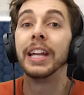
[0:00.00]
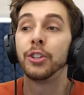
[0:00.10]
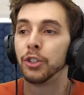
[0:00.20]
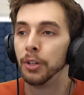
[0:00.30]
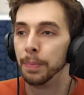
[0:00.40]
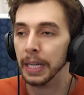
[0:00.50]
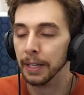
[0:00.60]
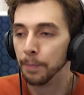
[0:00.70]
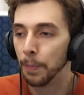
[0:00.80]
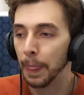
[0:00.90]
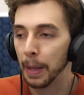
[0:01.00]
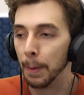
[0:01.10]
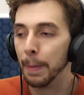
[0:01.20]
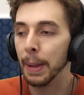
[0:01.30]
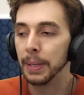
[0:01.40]
it should be.
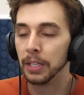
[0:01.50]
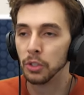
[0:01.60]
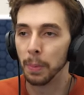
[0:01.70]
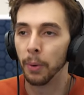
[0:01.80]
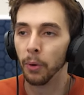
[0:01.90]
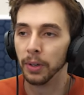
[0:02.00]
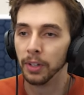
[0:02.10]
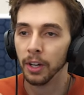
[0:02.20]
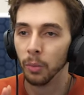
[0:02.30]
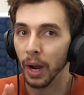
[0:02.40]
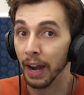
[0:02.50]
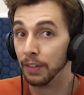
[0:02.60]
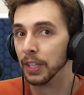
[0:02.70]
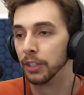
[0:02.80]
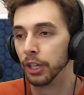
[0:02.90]
And maybe there's a point where everything